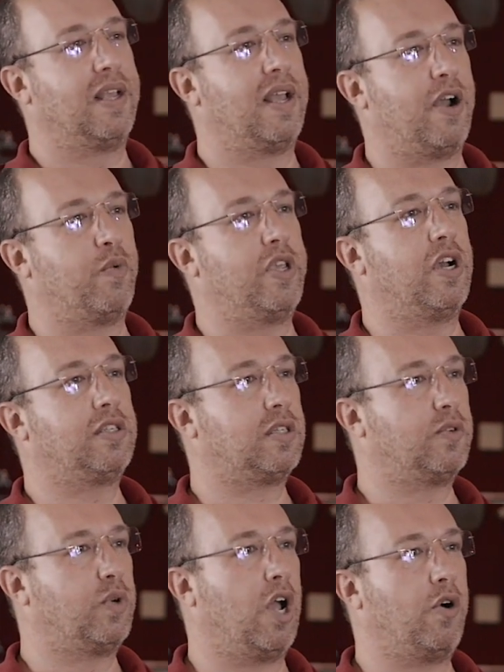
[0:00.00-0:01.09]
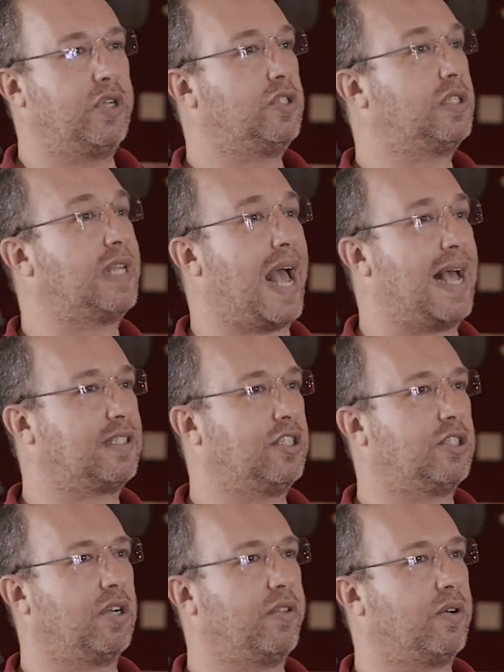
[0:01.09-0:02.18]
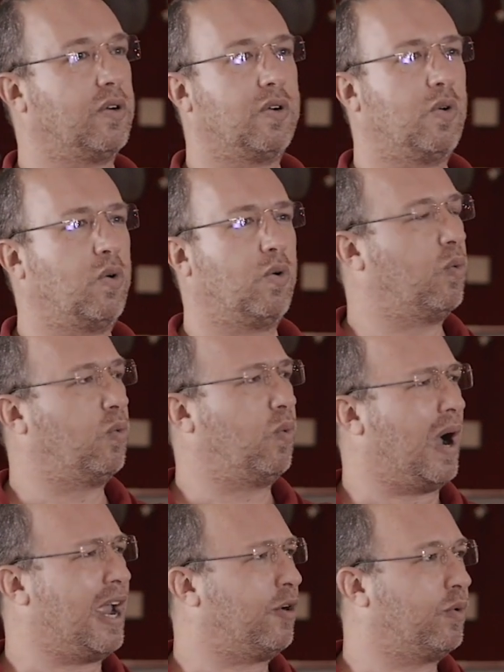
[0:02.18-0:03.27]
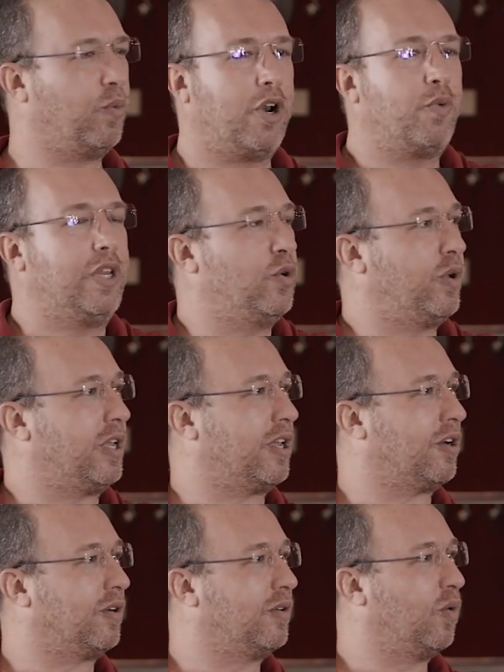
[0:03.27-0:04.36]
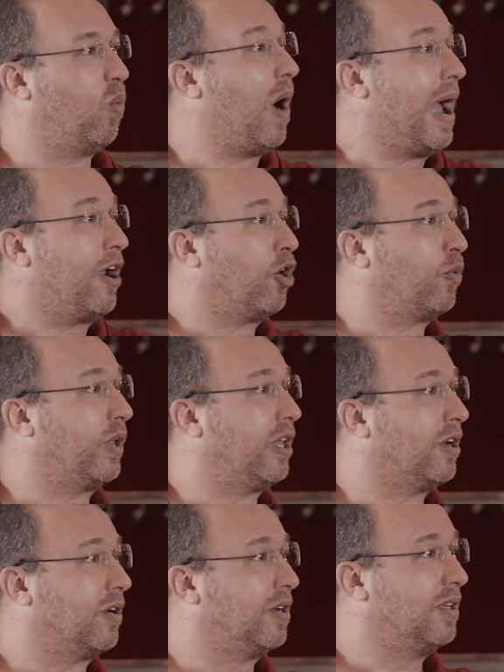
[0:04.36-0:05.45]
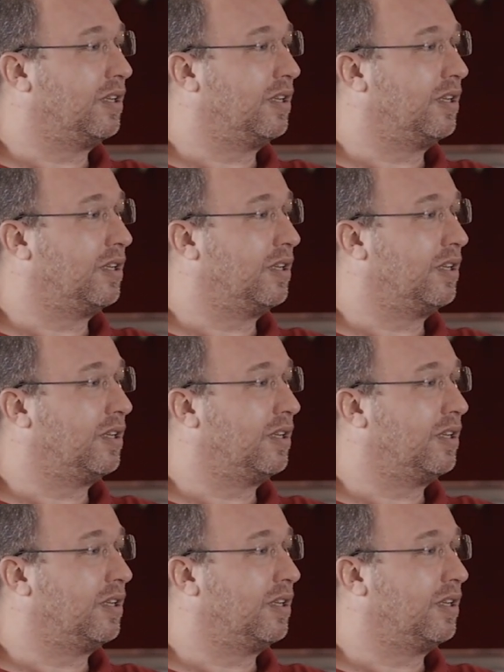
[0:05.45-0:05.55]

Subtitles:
And we always used to ask each other, what are we doing here? Why are we here?